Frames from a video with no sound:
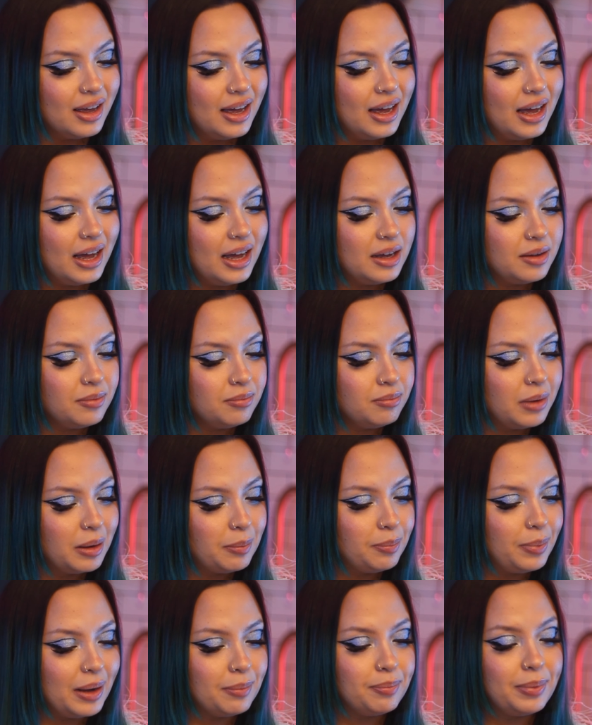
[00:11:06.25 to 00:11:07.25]

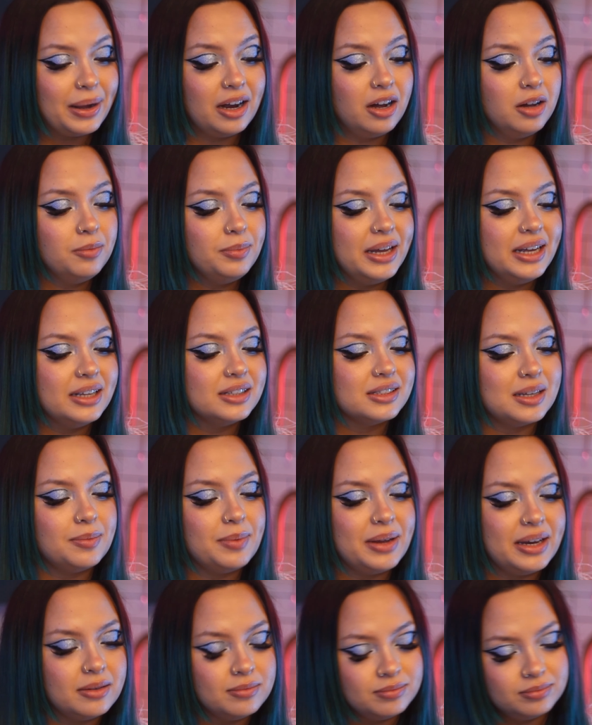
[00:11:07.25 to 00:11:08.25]
But by all means, I
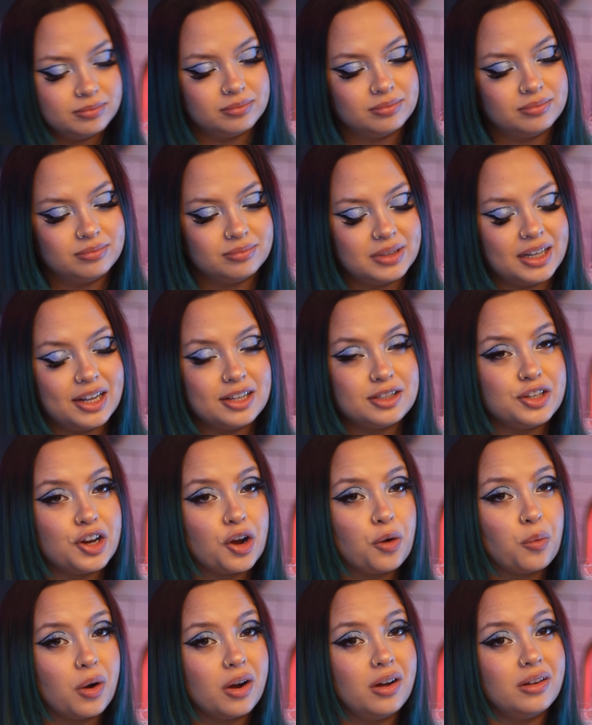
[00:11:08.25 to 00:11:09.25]
mean, it's your
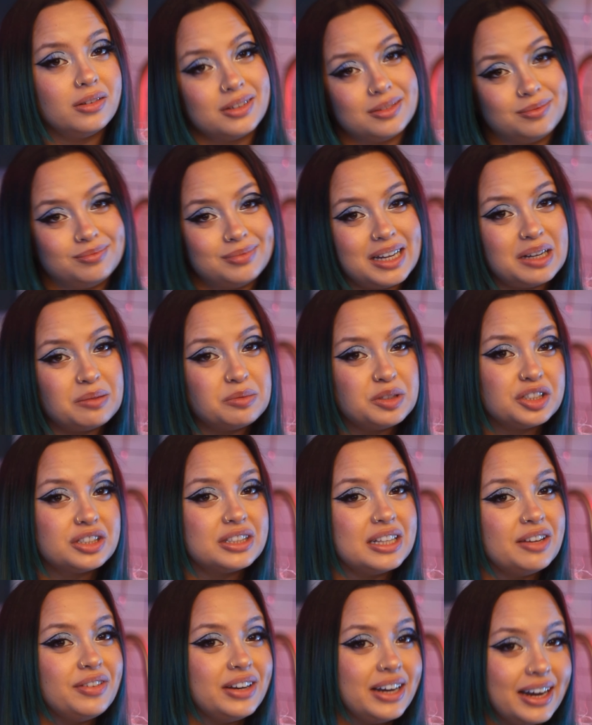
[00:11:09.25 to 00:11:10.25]
world. I'm just
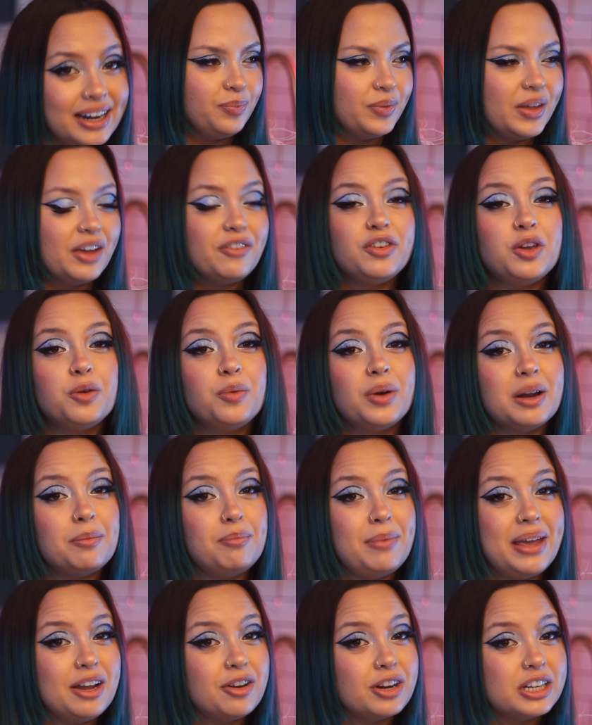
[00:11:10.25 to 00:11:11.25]
living in it. If you want to
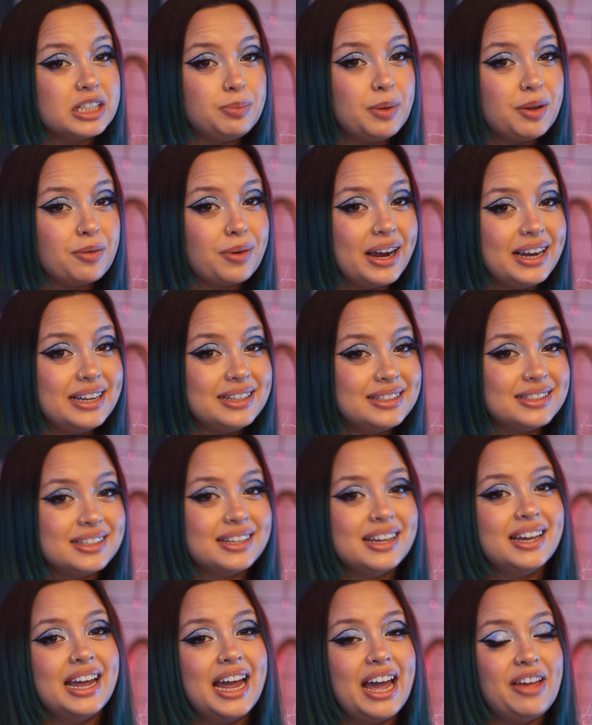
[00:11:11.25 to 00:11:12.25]
make crispy rice
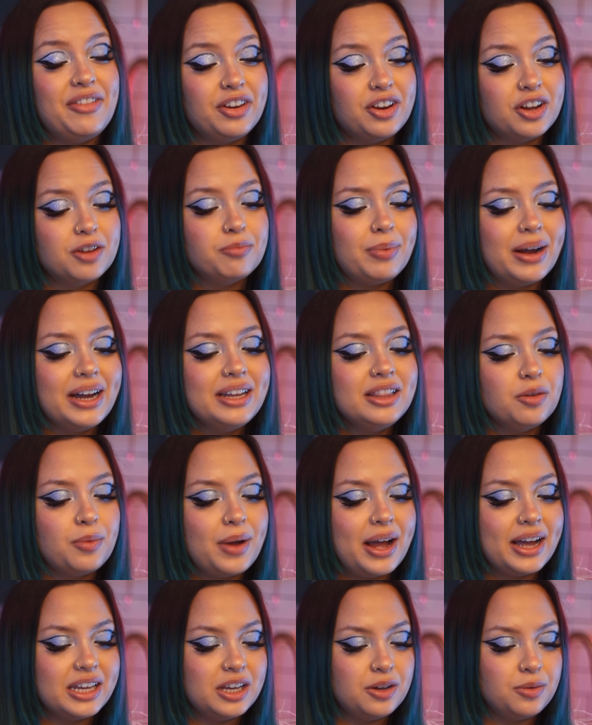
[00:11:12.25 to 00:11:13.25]
and then combine the
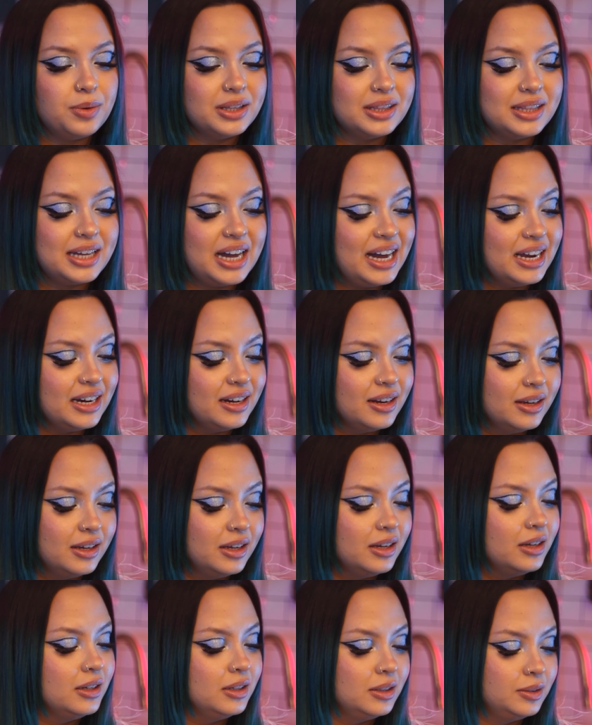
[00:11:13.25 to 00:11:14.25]
Wagyu with that,
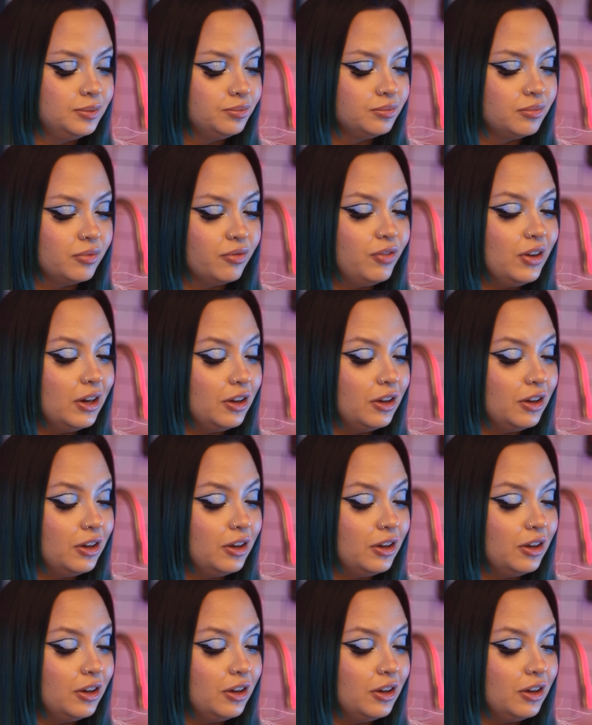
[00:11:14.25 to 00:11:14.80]
feel